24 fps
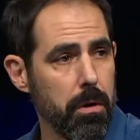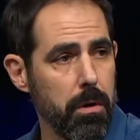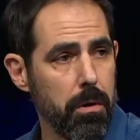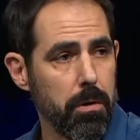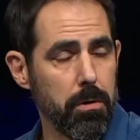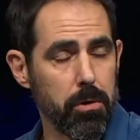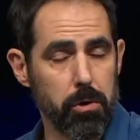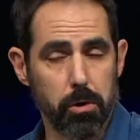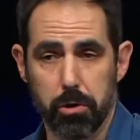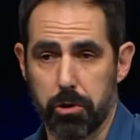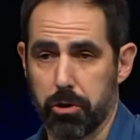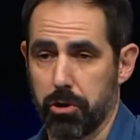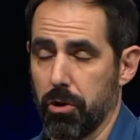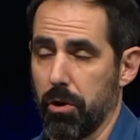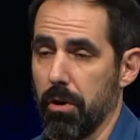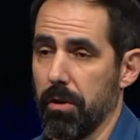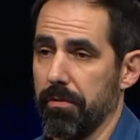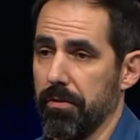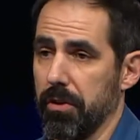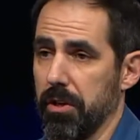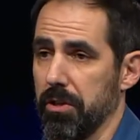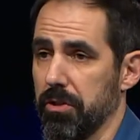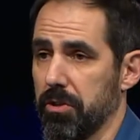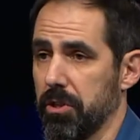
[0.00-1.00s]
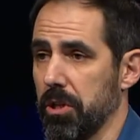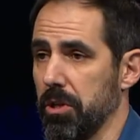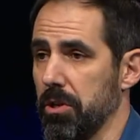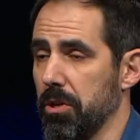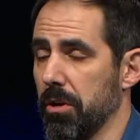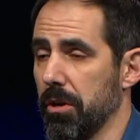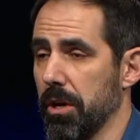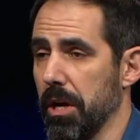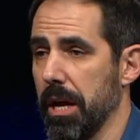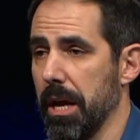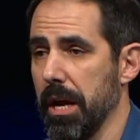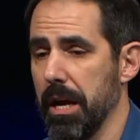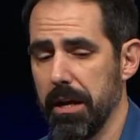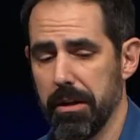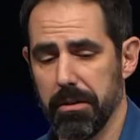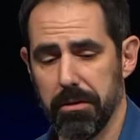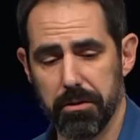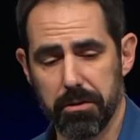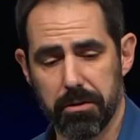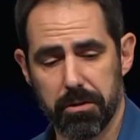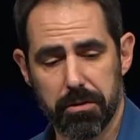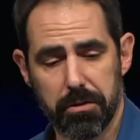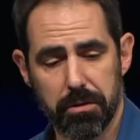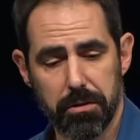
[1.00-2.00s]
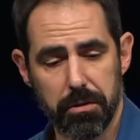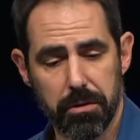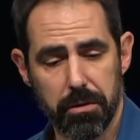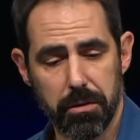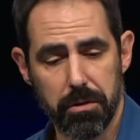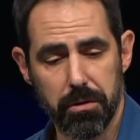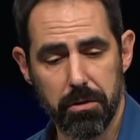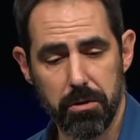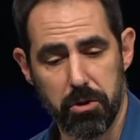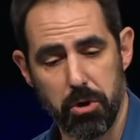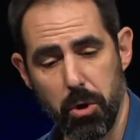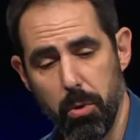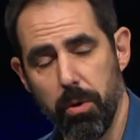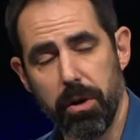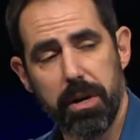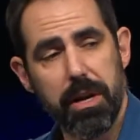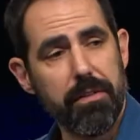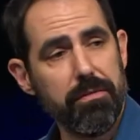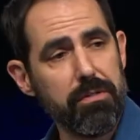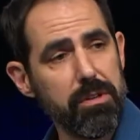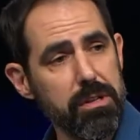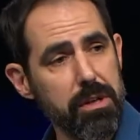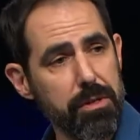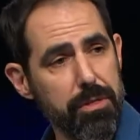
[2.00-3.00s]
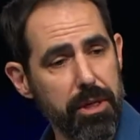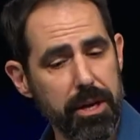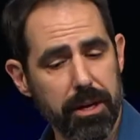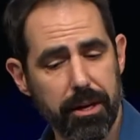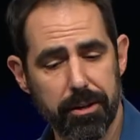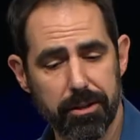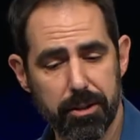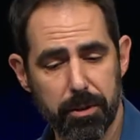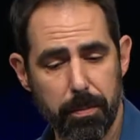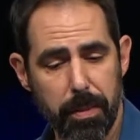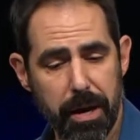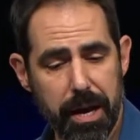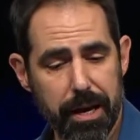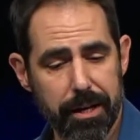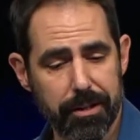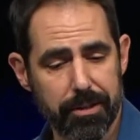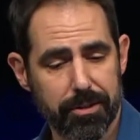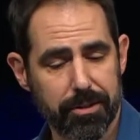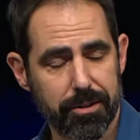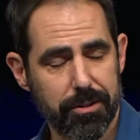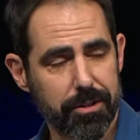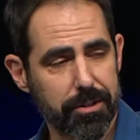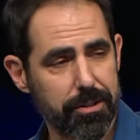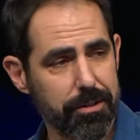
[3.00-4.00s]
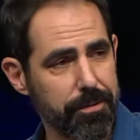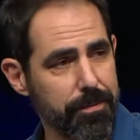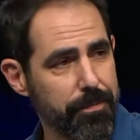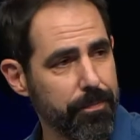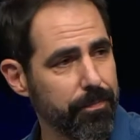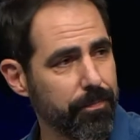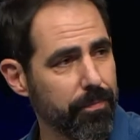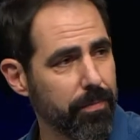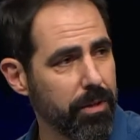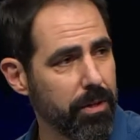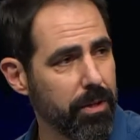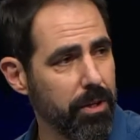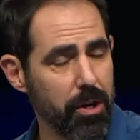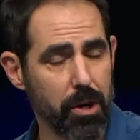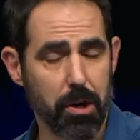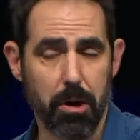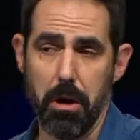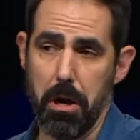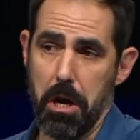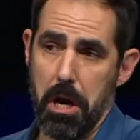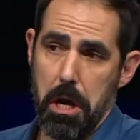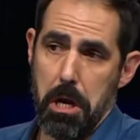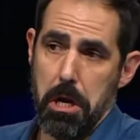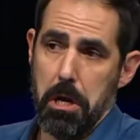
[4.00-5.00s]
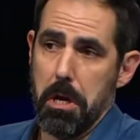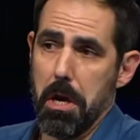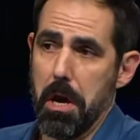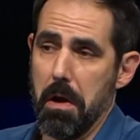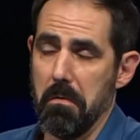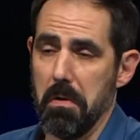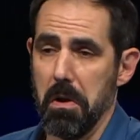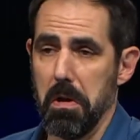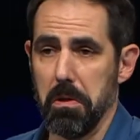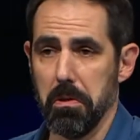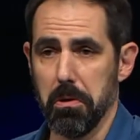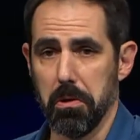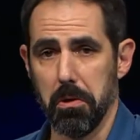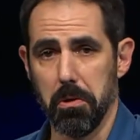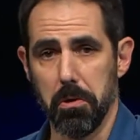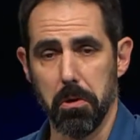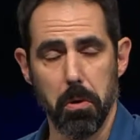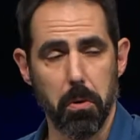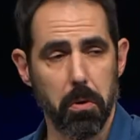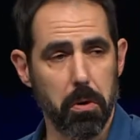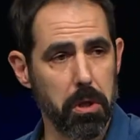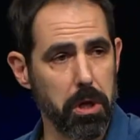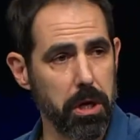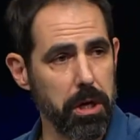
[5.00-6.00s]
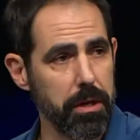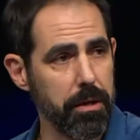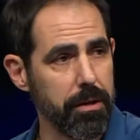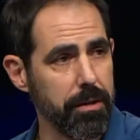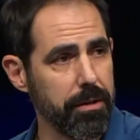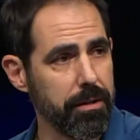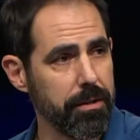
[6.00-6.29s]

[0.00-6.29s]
Your servant is in your hands. Do whatever you think is best. You know, I didn't have anything to do with it.